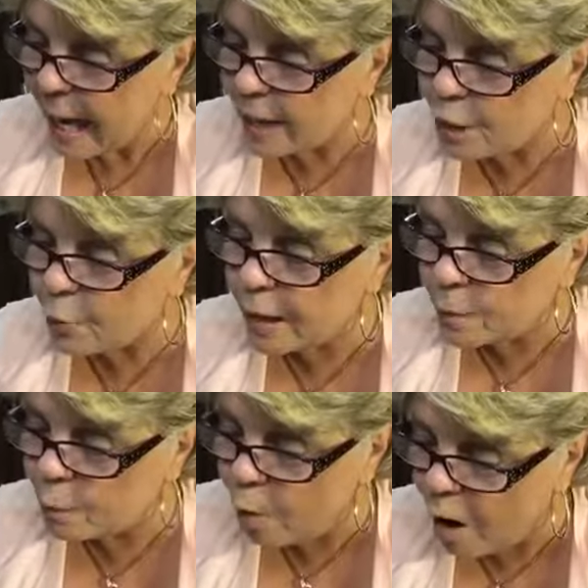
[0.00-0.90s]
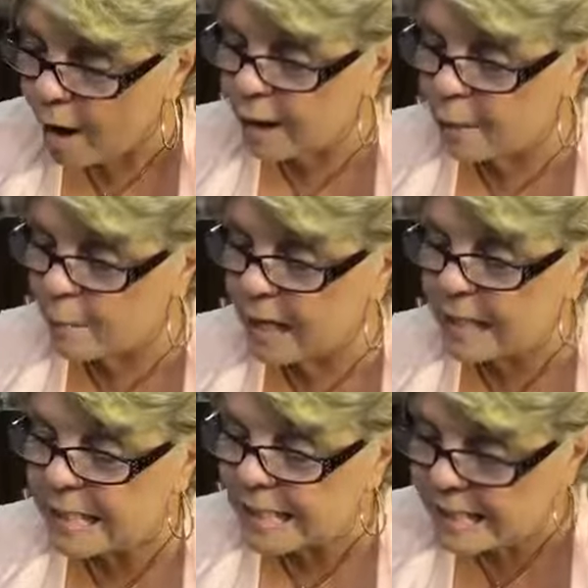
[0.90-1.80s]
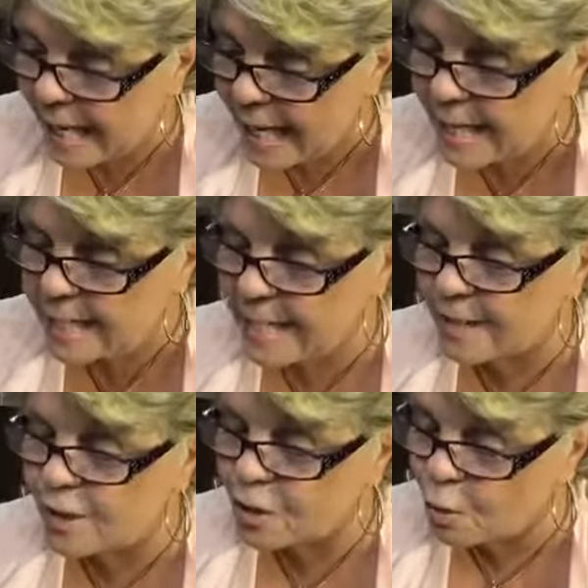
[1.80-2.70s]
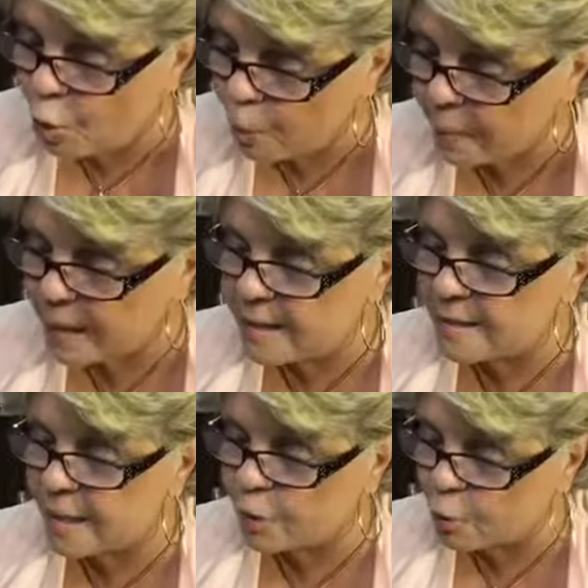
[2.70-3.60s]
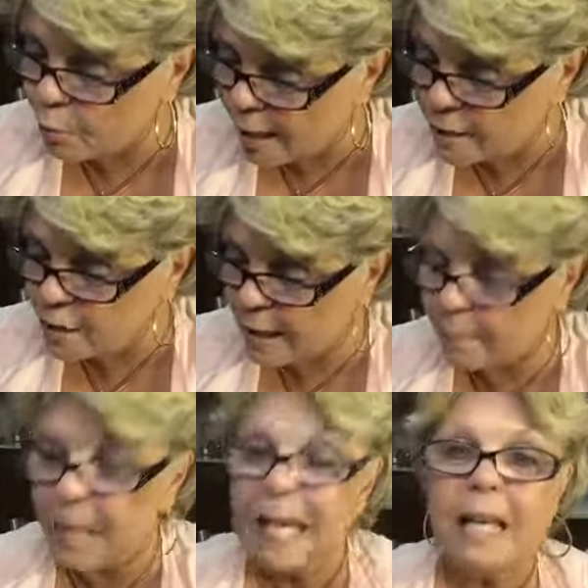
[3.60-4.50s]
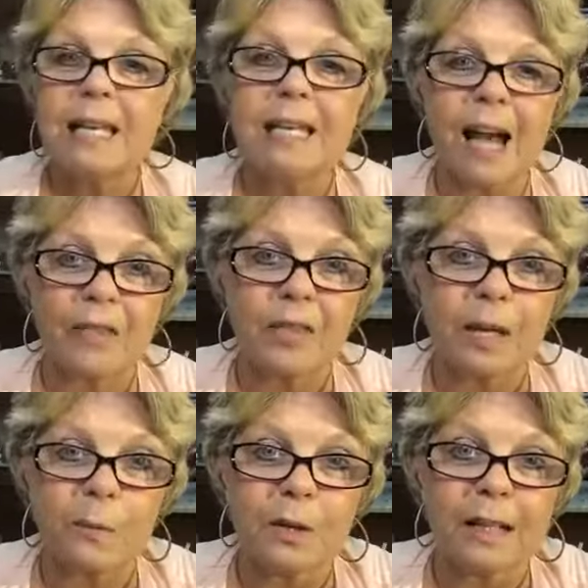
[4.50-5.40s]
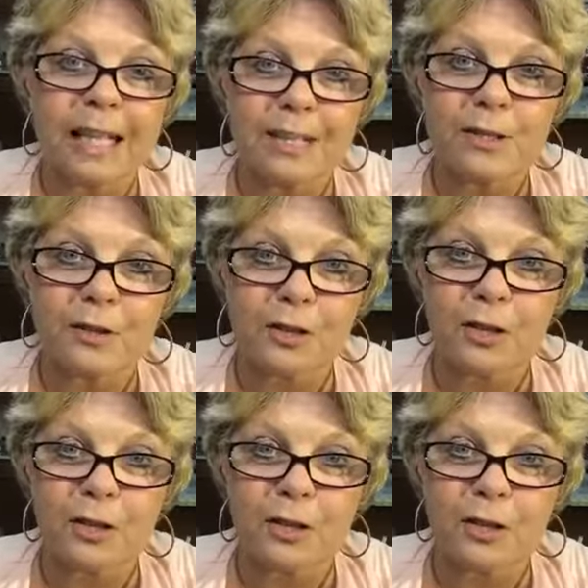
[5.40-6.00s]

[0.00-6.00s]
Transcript: and you can walk among snakes and scorpions and crush them. Nothing will injure